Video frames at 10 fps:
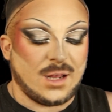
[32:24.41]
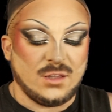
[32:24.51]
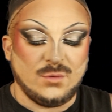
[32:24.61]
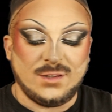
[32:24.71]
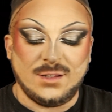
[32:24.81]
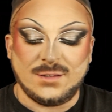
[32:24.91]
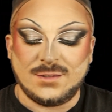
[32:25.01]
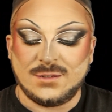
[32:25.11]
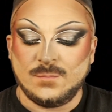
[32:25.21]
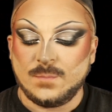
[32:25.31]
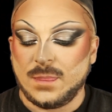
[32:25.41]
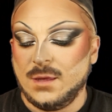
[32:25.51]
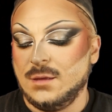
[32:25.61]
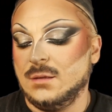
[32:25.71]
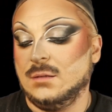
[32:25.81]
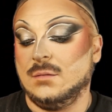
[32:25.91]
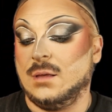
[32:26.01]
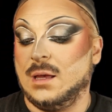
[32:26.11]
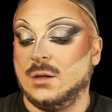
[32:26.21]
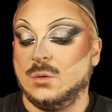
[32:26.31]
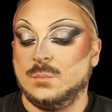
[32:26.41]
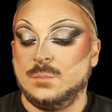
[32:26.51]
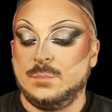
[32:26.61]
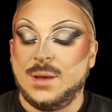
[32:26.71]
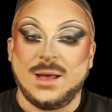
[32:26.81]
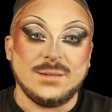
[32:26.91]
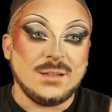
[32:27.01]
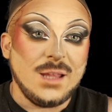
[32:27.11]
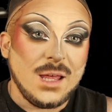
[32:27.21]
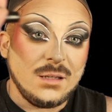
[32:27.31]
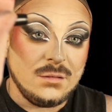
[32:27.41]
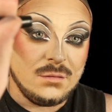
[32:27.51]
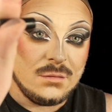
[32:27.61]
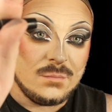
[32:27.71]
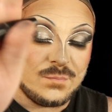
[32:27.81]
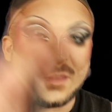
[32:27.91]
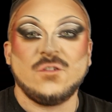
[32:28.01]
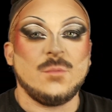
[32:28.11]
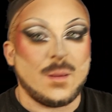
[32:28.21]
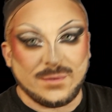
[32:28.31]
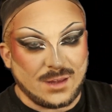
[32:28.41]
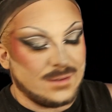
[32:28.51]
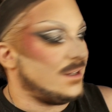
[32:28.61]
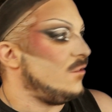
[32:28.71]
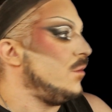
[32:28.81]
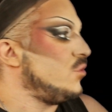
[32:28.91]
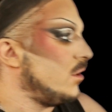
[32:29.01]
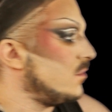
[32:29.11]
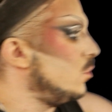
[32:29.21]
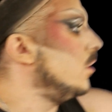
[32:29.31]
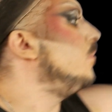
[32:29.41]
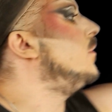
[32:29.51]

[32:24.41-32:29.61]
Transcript: I use this, I don't know, Pozzolan. It's from Amazon. It's not from the drugstore.